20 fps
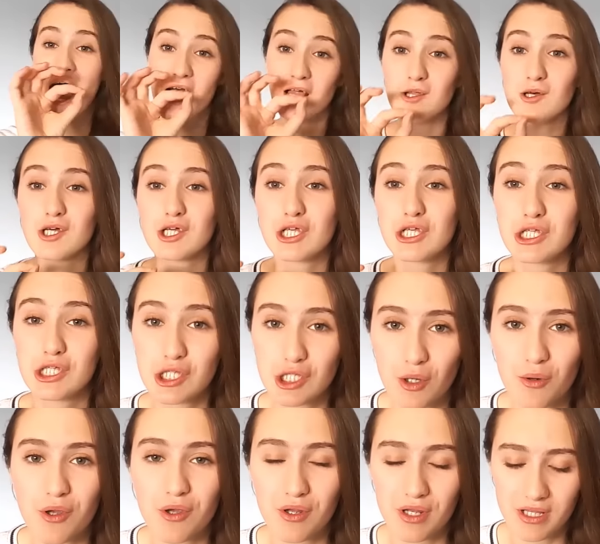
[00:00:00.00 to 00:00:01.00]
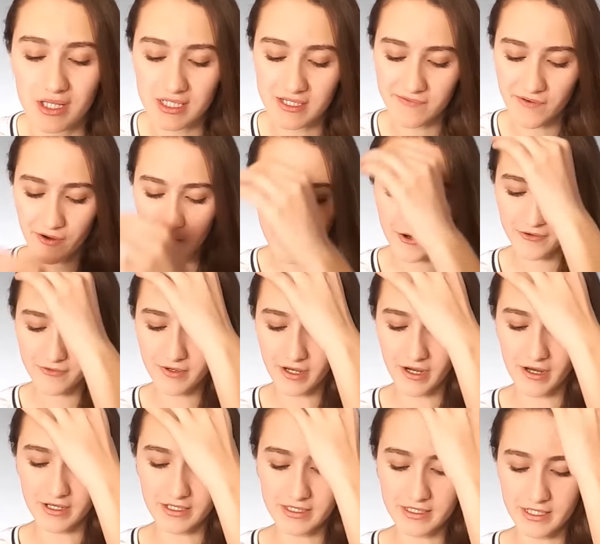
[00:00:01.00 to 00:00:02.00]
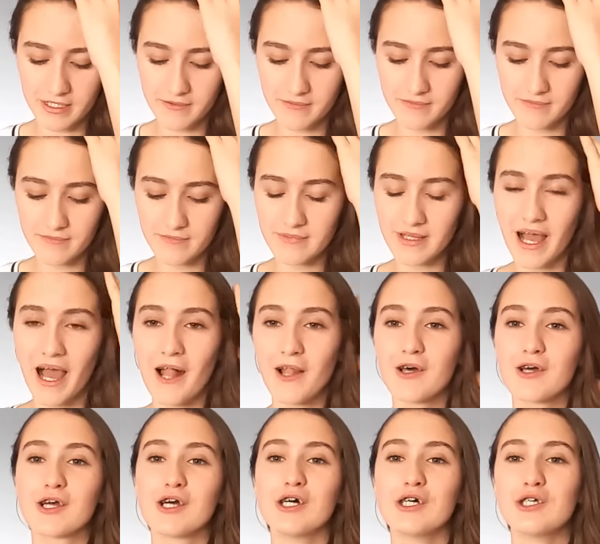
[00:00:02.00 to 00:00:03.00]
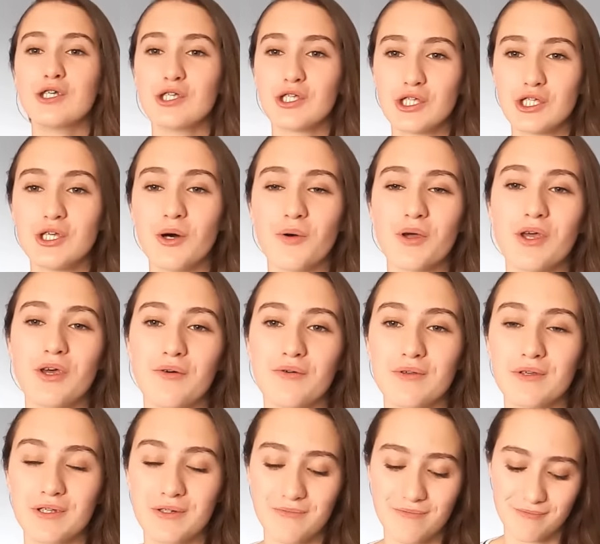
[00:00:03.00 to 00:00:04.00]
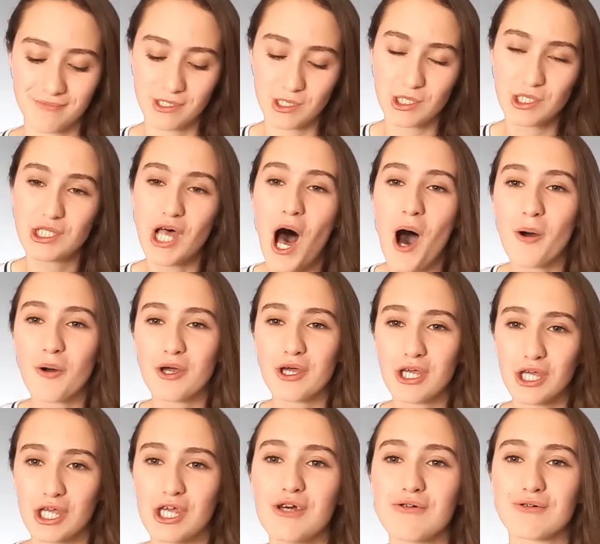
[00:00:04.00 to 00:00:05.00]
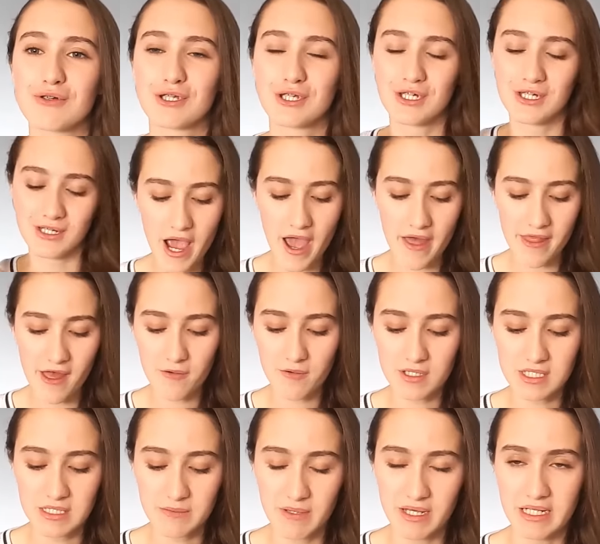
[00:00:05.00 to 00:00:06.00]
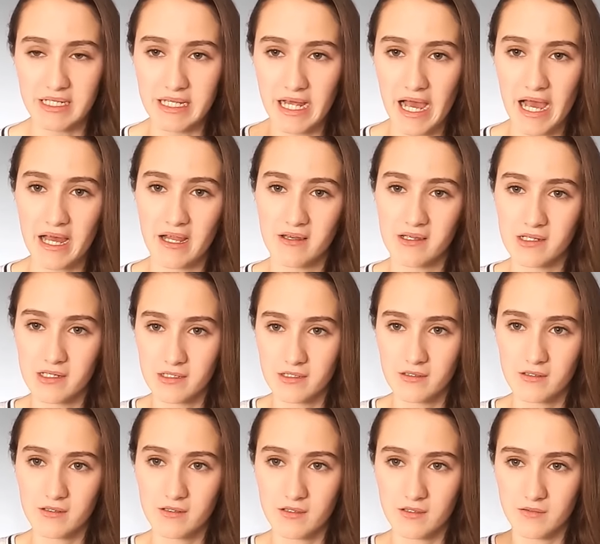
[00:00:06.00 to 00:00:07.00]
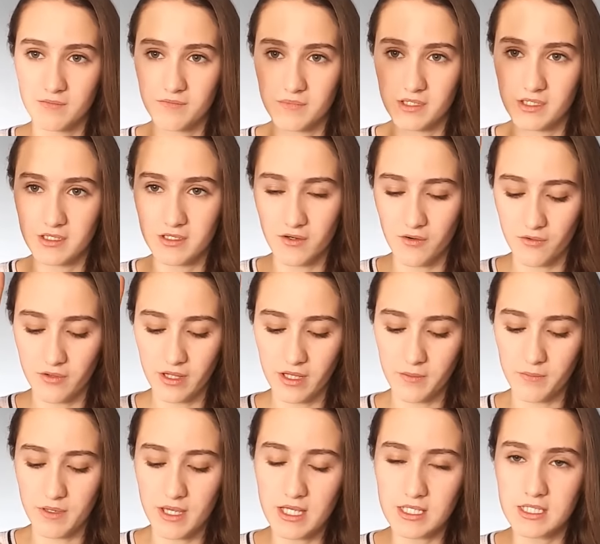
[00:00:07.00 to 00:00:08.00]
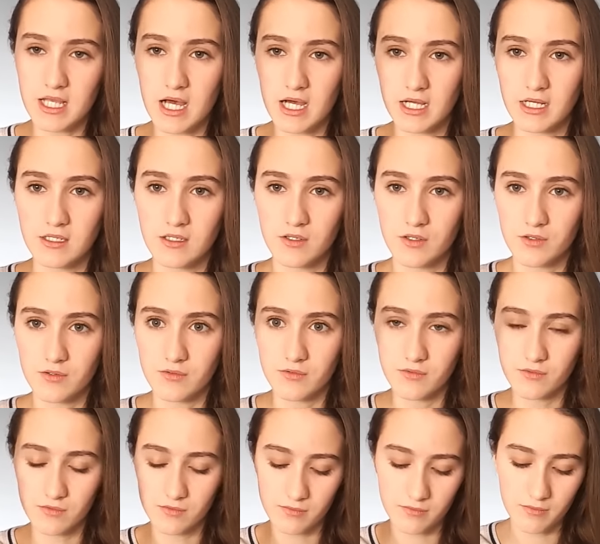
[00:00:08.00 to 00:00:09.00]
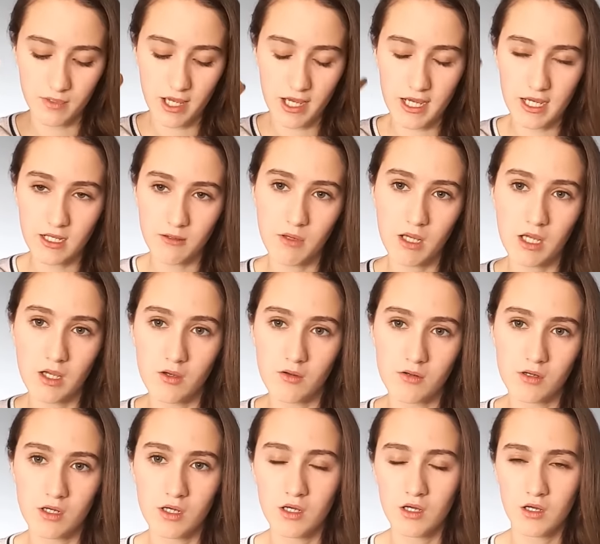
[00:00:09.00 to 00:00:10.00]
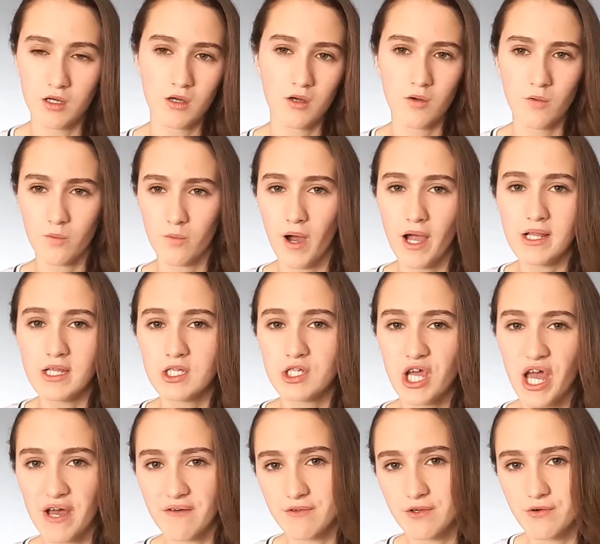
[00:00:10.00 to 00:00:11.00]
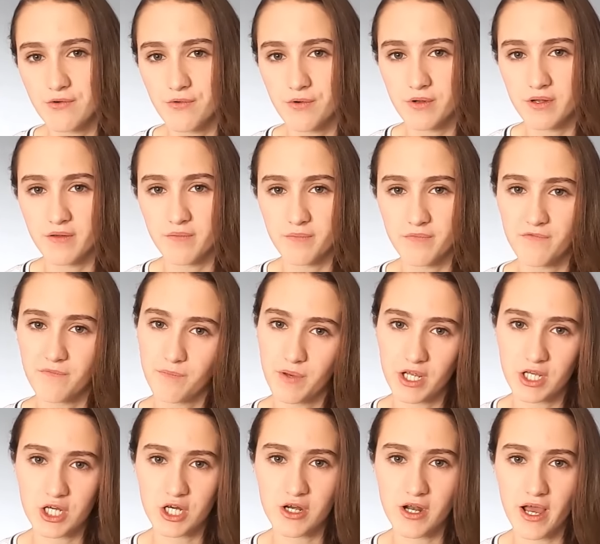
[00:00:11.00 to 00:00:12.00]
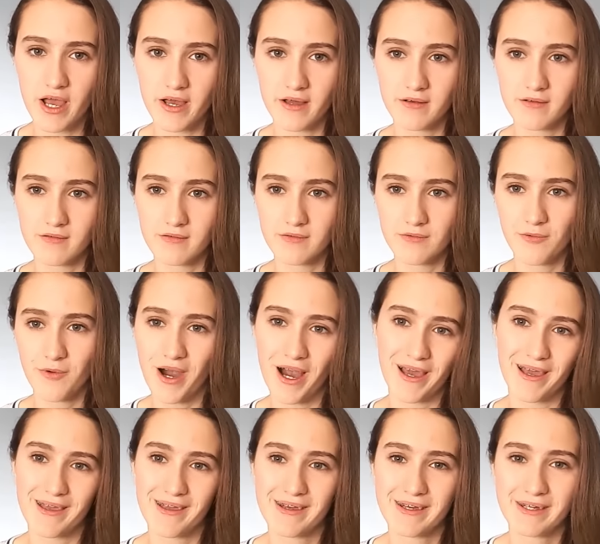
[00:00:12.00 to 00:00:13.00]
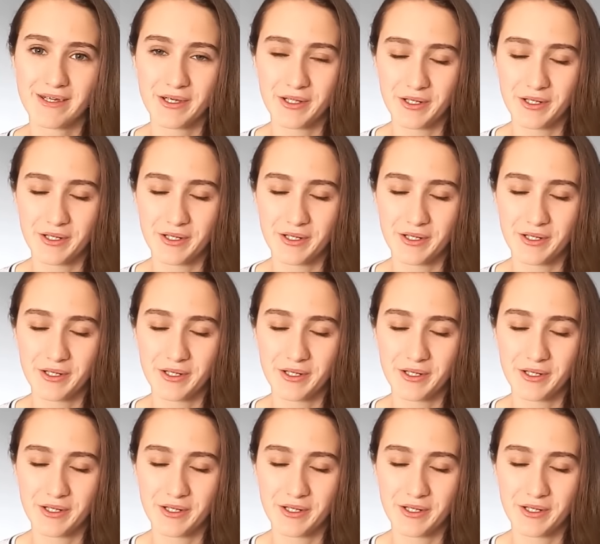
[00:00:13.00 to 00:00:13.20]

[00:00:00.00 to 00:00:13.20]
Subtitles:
I look so cute in this photo, honestly. I look so cute. So cute! And that was my dad. He's holding a peace sign, you know, behind me. Why did you have to ruin the picture, Dad? Why?